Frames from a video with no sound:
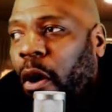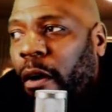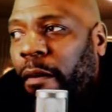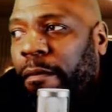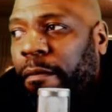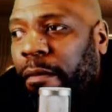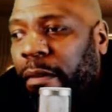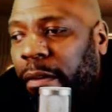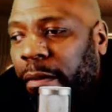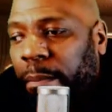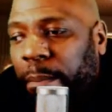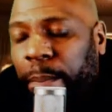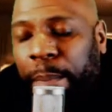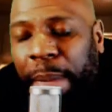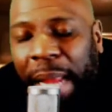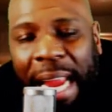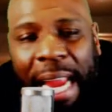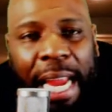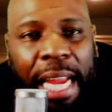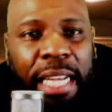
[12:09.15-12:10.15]
off
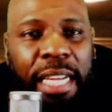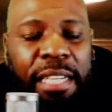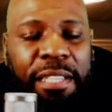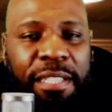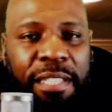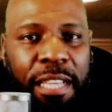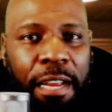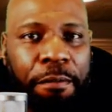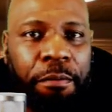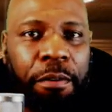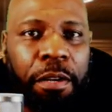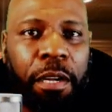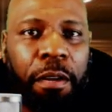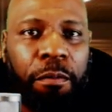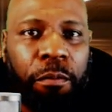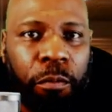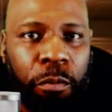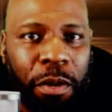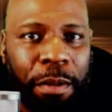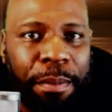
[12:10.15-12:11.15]
pain and
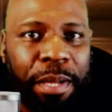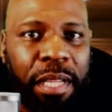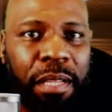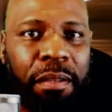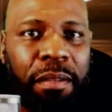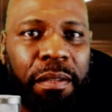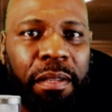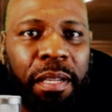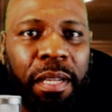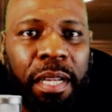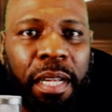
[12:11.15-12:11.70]
suffering of women,